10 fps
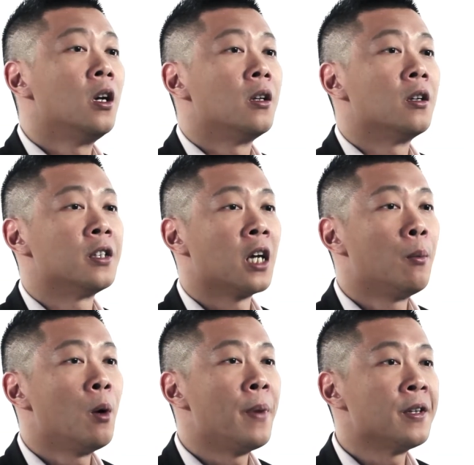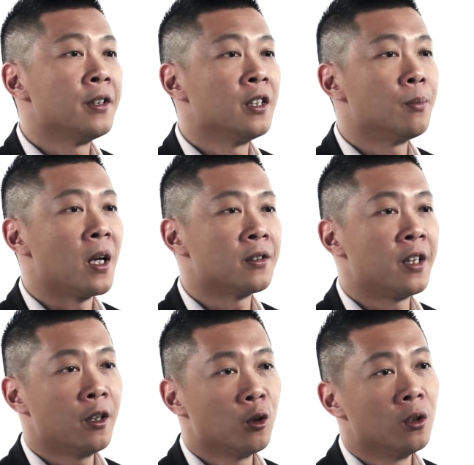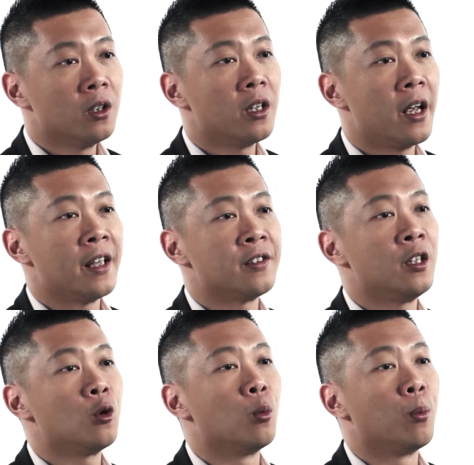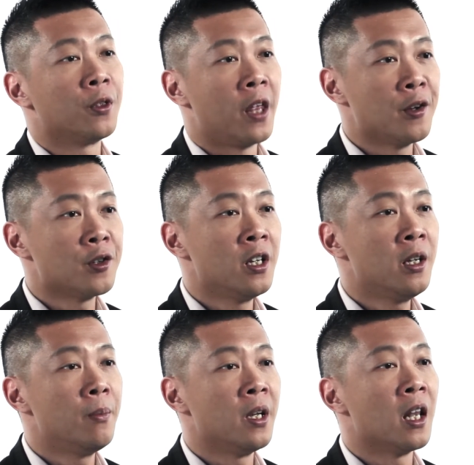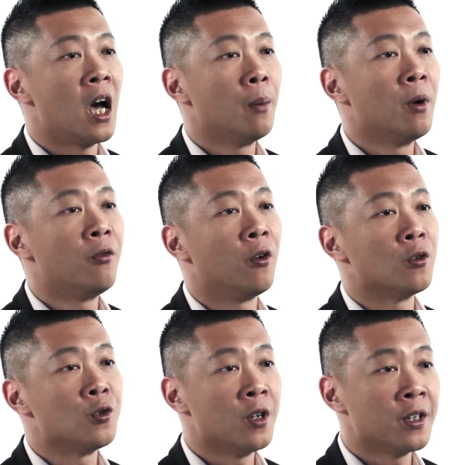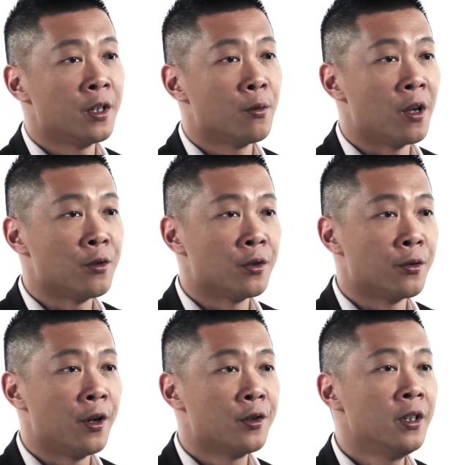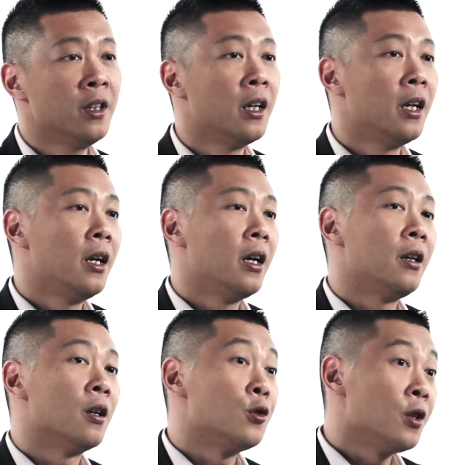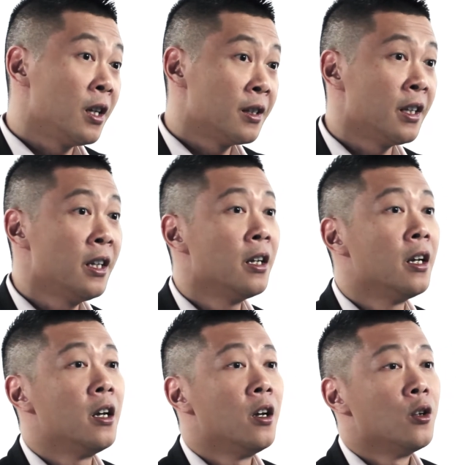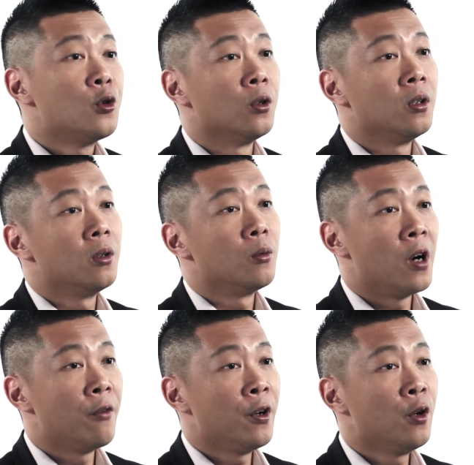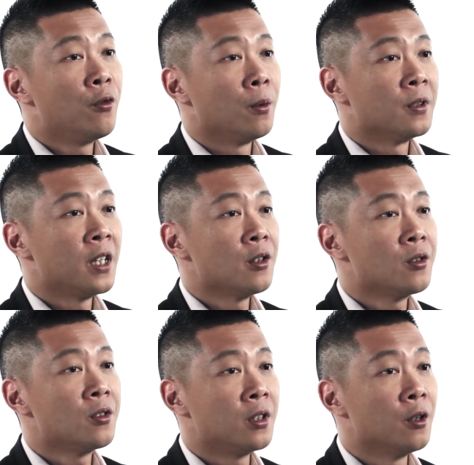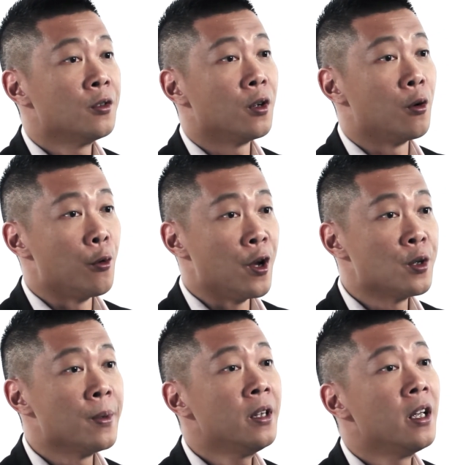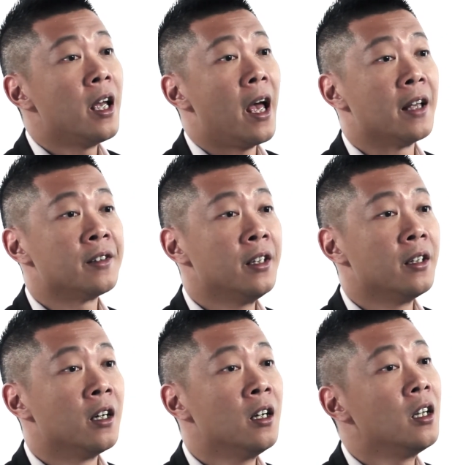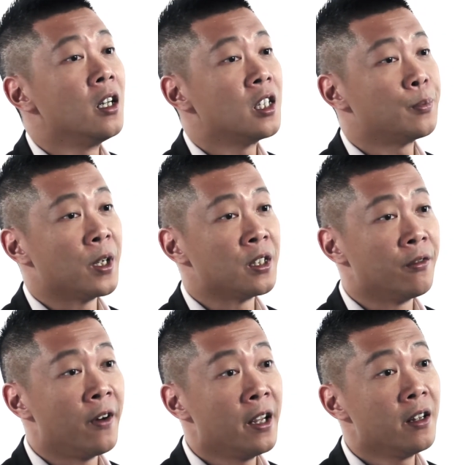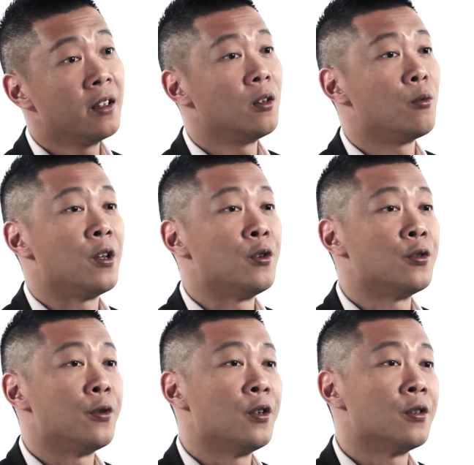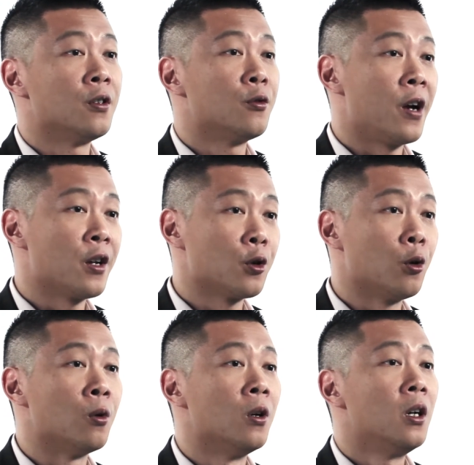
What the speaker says: the Singapore business must take note, as it could potentially be liable for GST registration in the GDC should revenue from such sales arrangement exceed a specified registration threshold.